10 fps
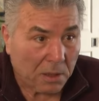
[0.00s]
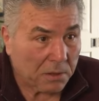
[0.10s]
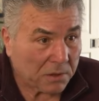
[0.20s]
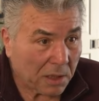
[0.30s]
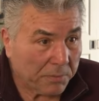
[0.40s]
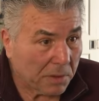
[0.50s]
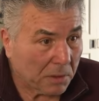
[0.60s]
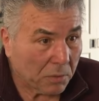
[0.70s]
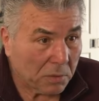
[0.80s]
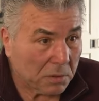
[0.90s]
it's gotta be
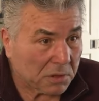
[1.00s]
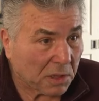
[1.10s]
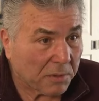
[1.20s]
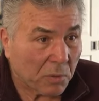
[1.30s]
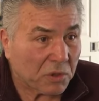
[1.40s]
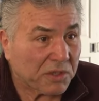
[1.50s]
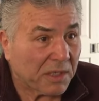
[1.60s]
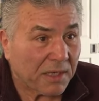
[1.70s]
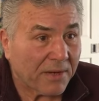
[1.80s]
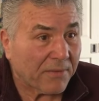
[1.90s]
the worst
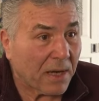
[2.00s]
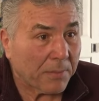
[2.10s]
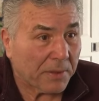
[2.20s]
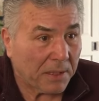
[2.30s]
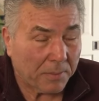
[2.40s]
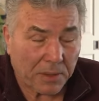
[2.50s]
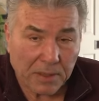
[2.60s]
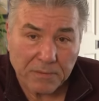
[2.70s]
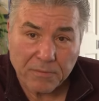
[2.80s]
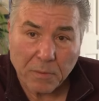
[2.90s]
thing that ever happened to
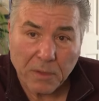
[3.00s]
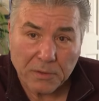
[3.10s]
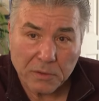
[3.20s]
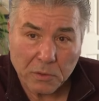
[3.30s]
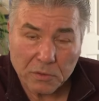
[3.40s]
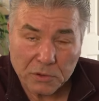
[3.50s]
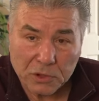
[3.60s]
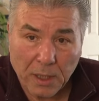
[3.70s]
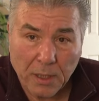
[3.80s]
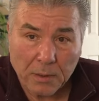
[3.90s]
anybody, for a mother to lose a
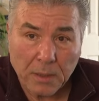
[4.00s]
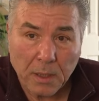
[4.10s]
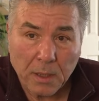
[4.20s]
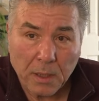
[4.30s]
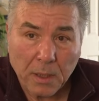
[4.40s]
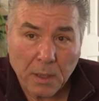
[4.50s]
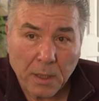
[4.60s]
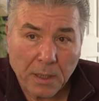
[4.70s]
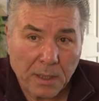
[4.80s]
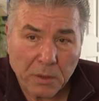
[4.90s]
child.
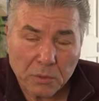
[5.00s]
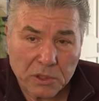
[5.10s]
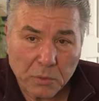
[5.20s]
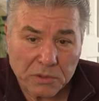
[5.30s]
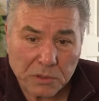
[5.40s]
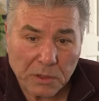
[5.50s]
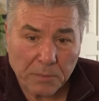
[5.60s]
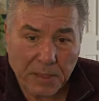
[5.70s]
And I knew she wasn't gonna